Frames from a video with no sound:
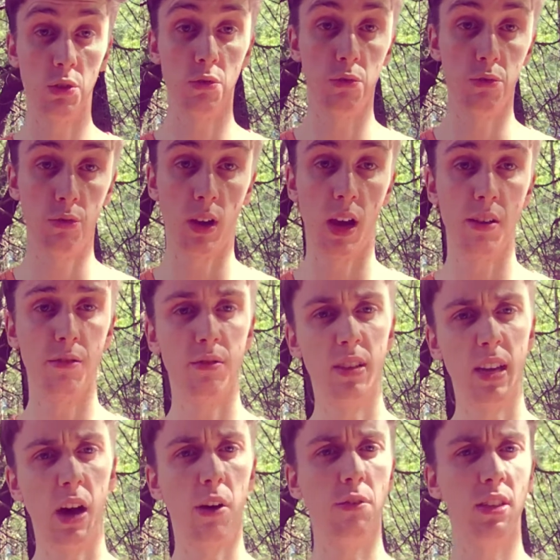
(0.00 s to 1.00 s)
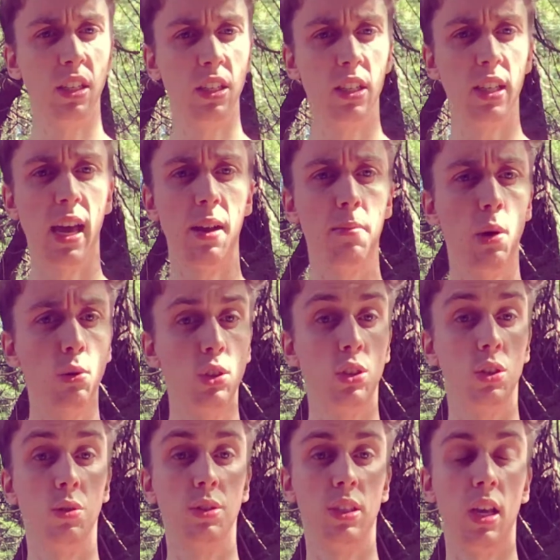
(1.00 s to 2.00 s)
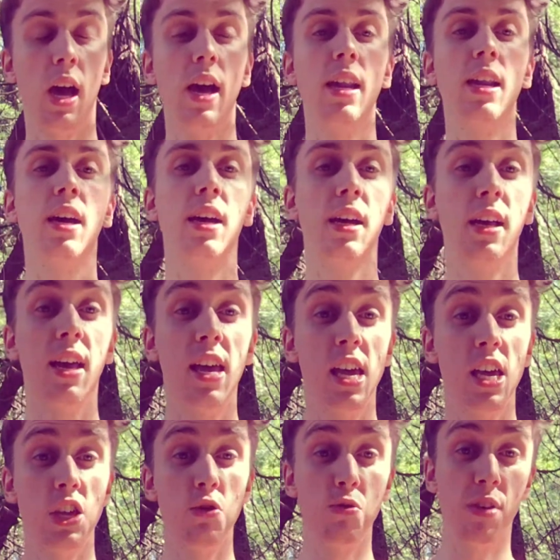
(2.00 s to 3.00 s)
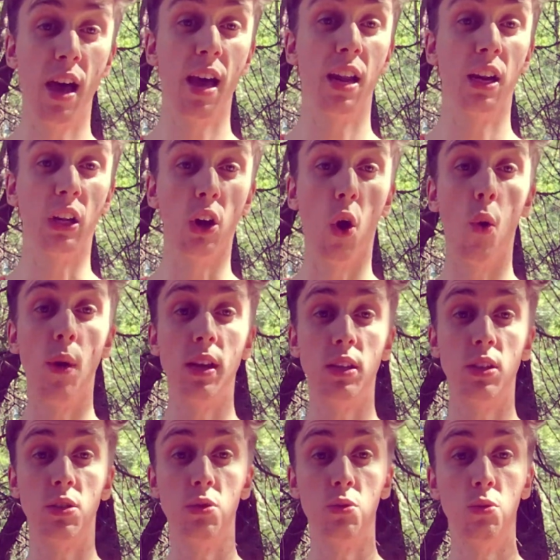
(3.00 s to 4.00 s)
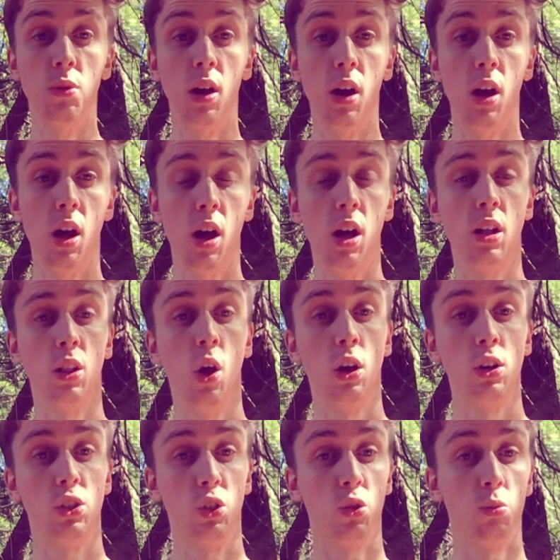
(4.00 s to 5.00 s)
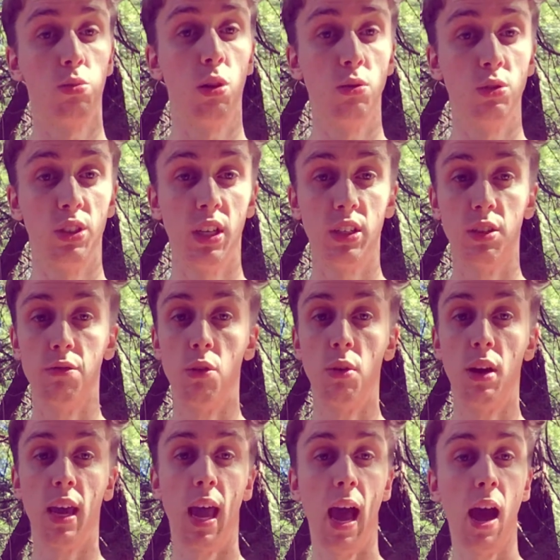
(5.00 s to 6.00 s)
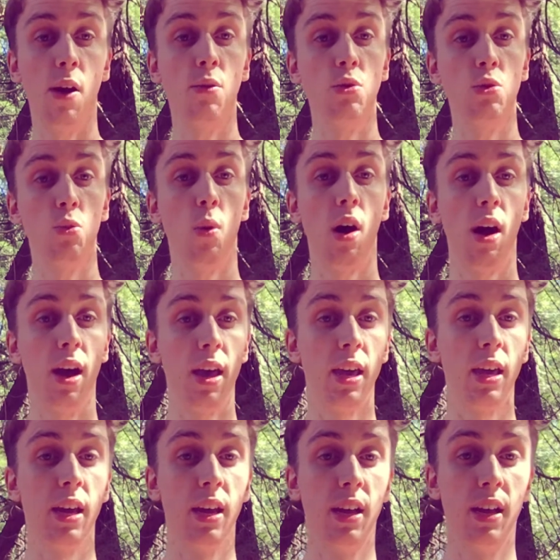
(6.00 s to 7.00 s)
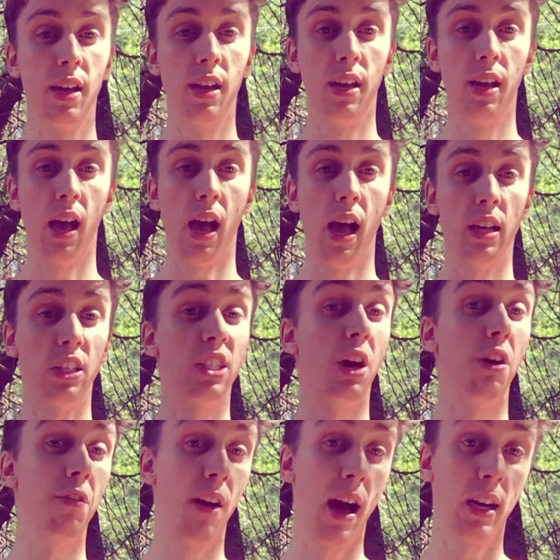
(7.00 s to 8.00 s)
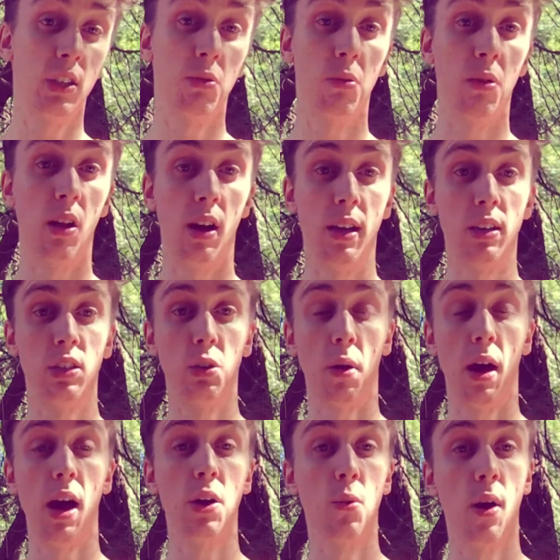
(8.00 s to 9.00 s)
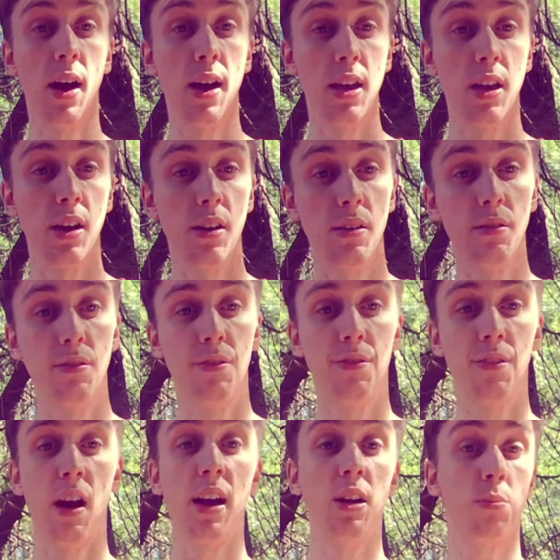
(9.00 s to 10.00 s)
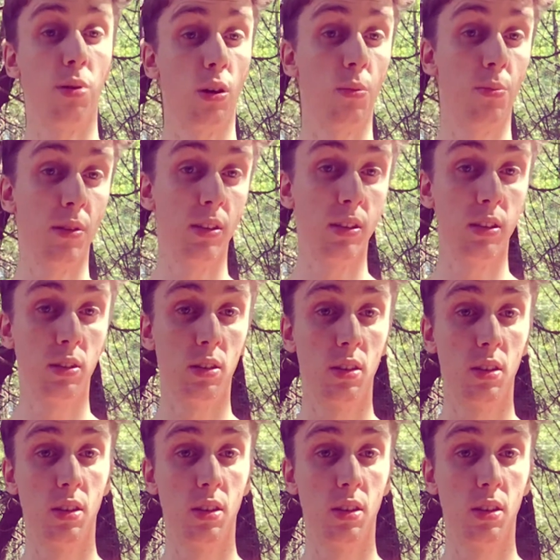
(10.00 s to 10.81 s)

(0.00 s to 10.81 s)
you've kind of delved into that emotional side, you then go into a, a logical process of okay, how do I self actualize? So, how do I find a purpose,